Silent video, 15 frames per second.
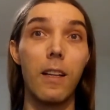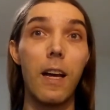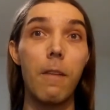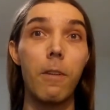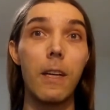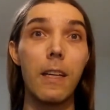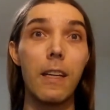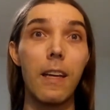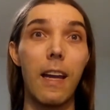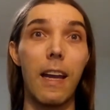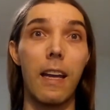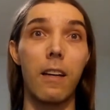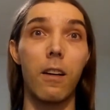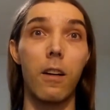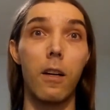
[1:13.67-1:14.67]
loving
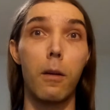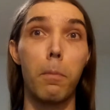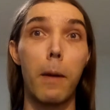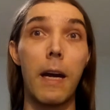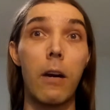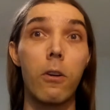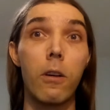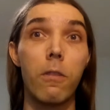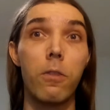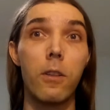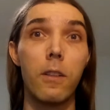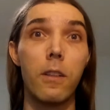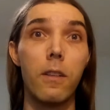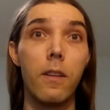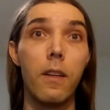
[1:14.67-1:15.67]
and all
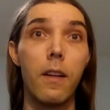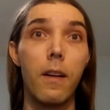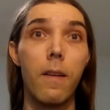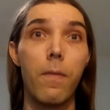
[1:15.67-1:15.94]
powerful,